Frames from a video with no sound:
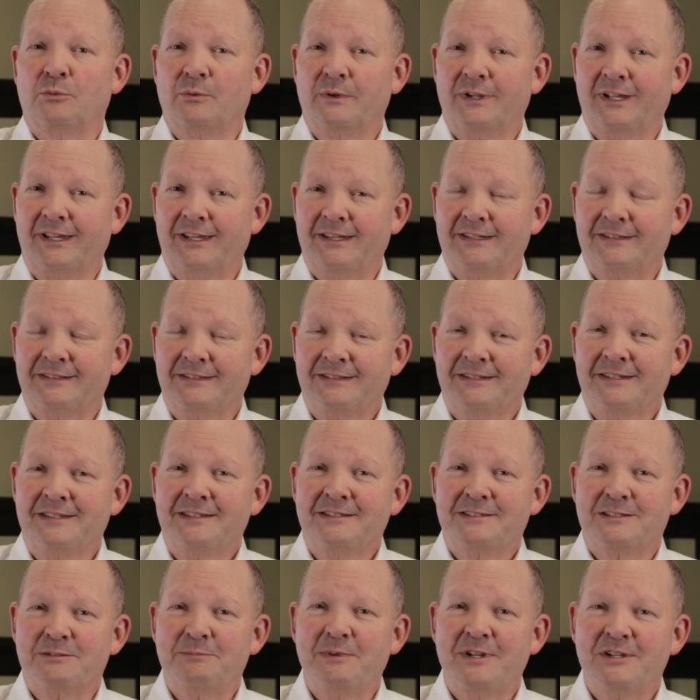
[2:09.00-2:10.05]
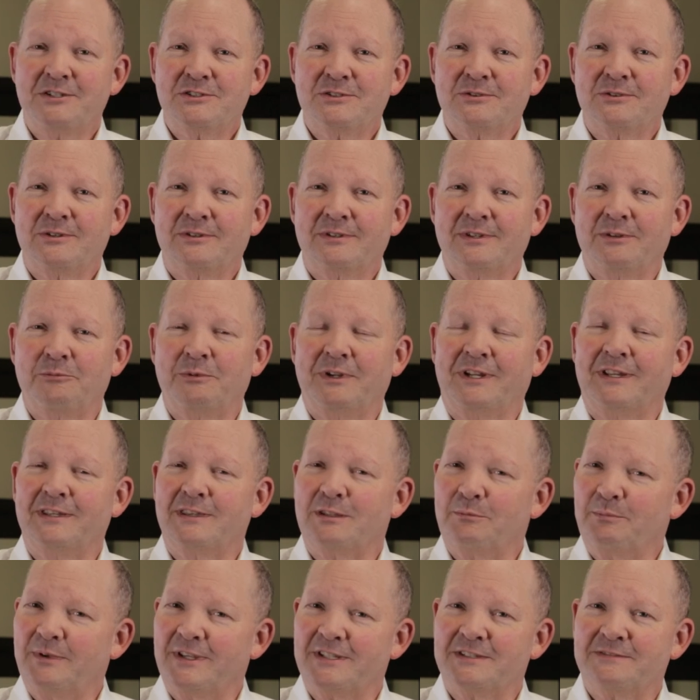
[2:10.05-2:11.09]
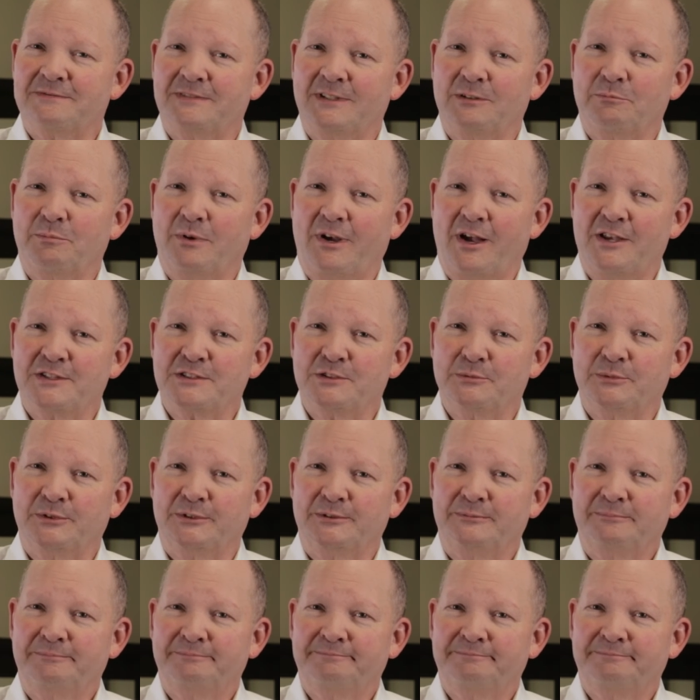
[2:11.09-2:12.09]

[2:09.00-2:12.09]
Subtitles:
your weight to make sure that we get the best fit possible.